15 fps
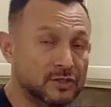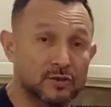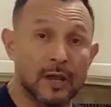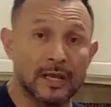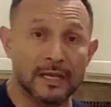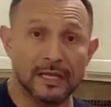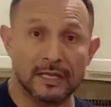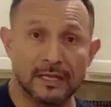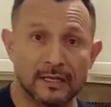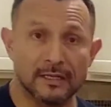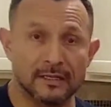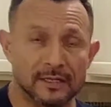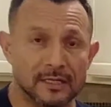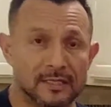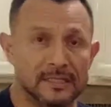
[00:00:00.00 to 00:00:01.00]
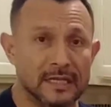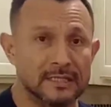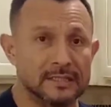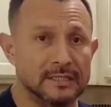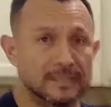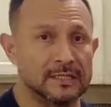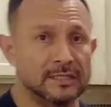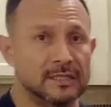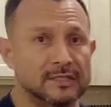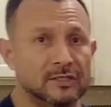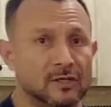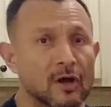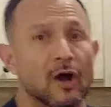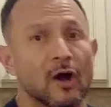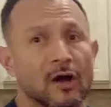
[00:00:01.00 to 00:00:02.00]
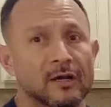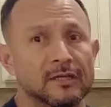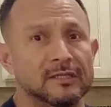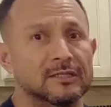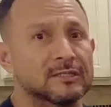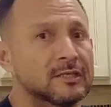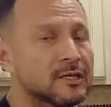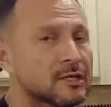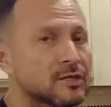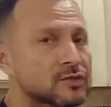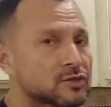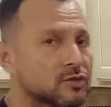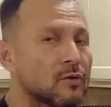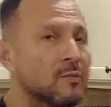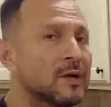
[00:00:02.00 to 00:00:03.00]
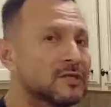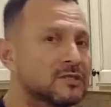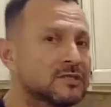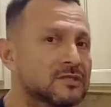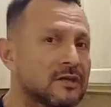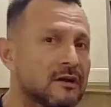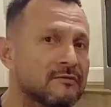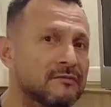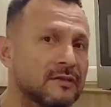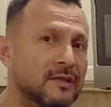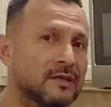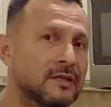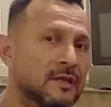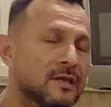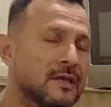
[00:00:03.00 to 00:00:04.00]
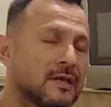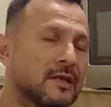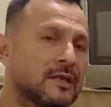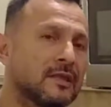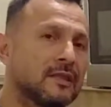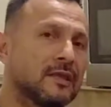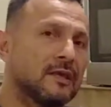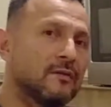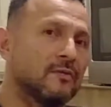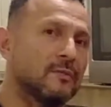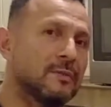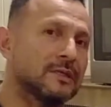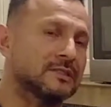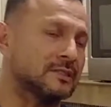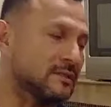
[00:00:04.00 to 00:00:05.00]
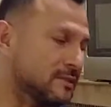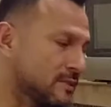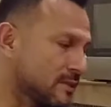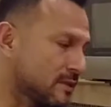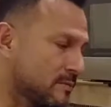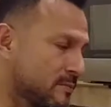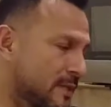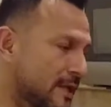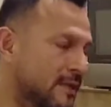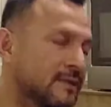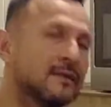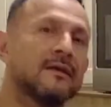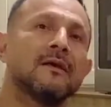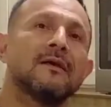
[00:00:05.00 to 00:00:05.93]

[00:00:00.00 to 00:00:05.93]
training intensities, and so on. There's so much stuff that we must consider. But